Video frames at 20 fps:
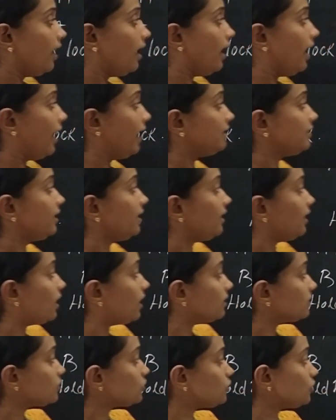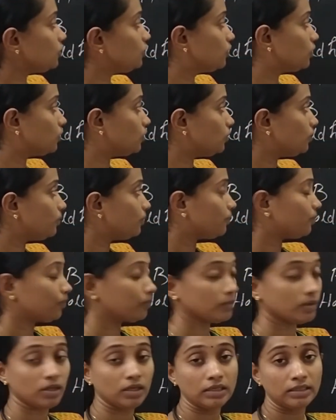And the last group,
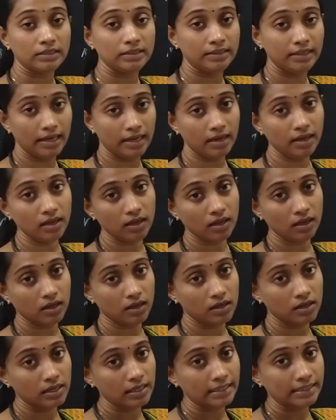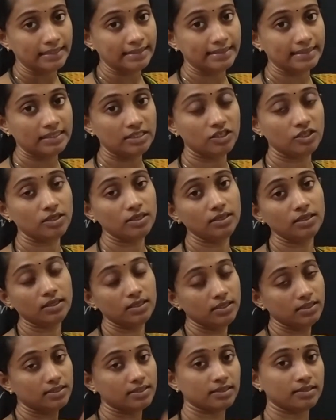they touch
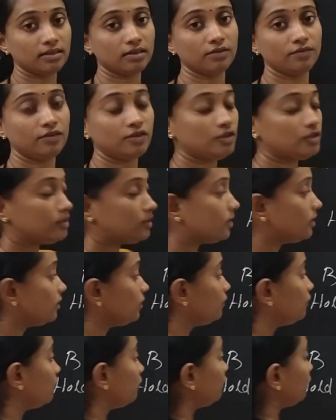each other with their